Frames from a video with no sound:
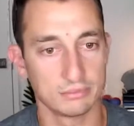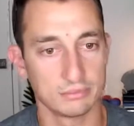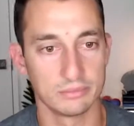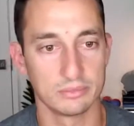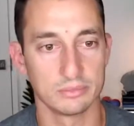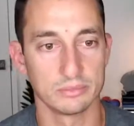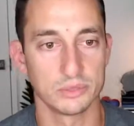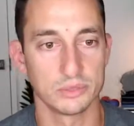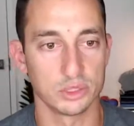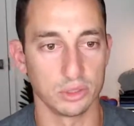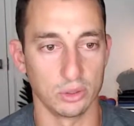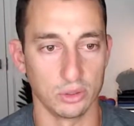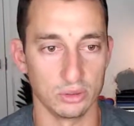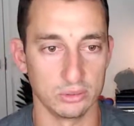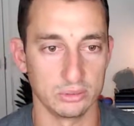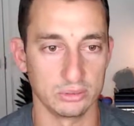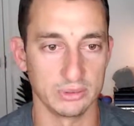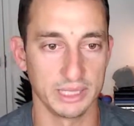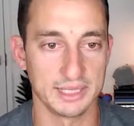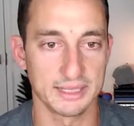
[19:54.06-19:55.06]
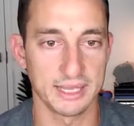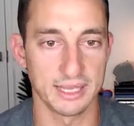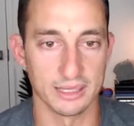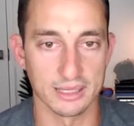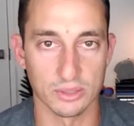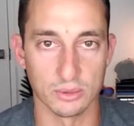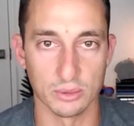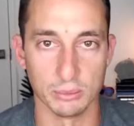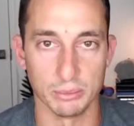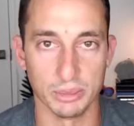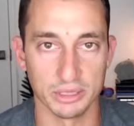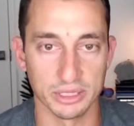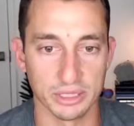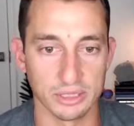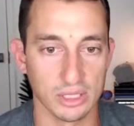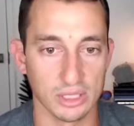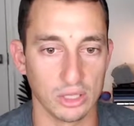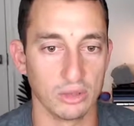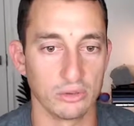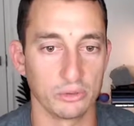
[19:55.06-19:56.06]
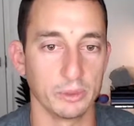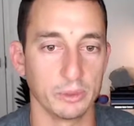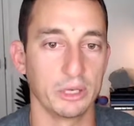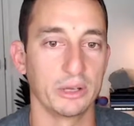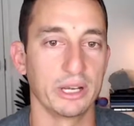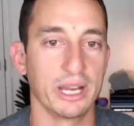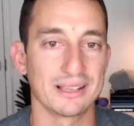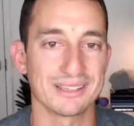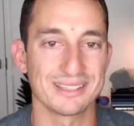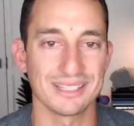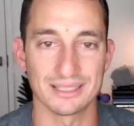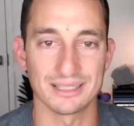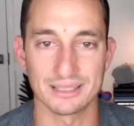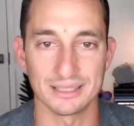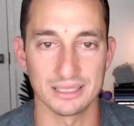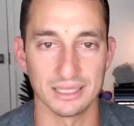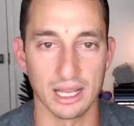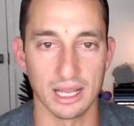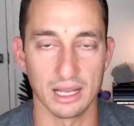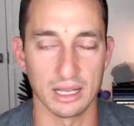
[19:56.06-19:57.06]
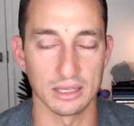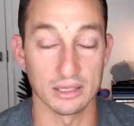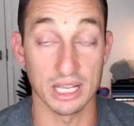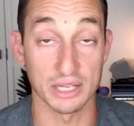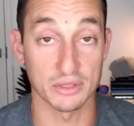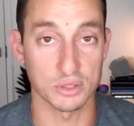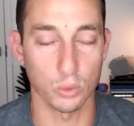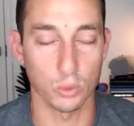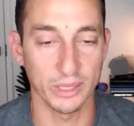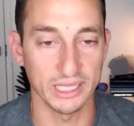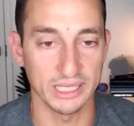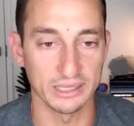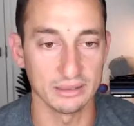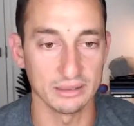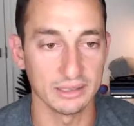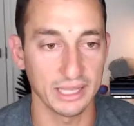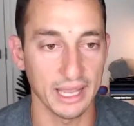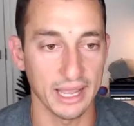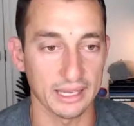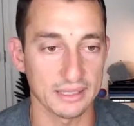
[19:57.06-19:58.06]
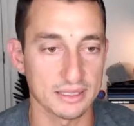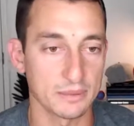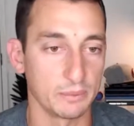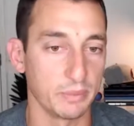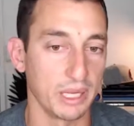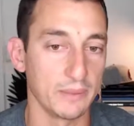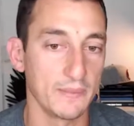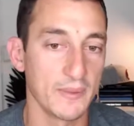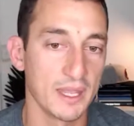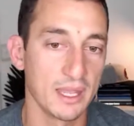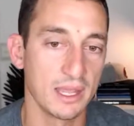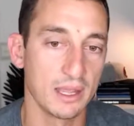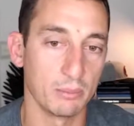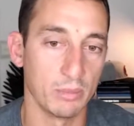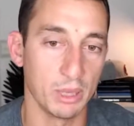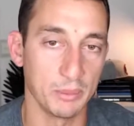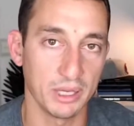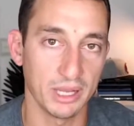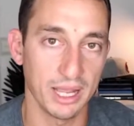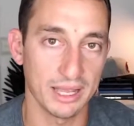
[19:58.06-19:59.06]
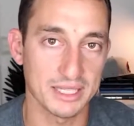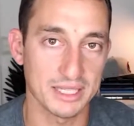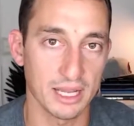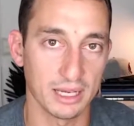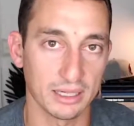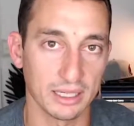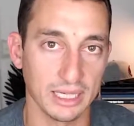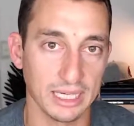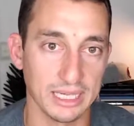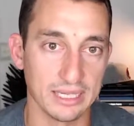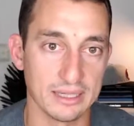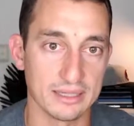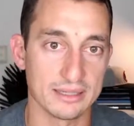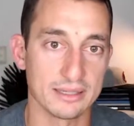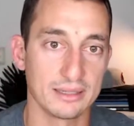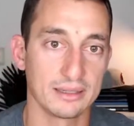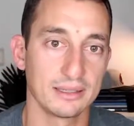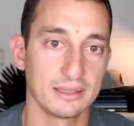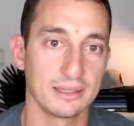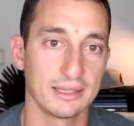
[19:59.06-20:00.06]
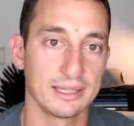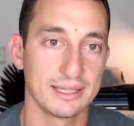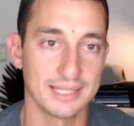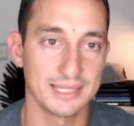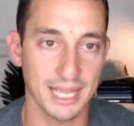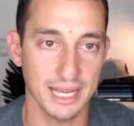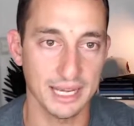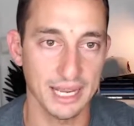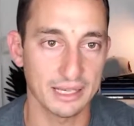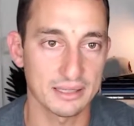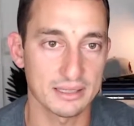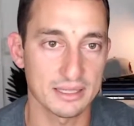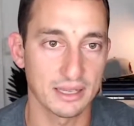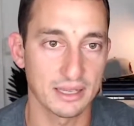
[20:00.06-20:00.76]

Sure, let's get it to $1 billion. We got our 20x. But remember, our target is 10x.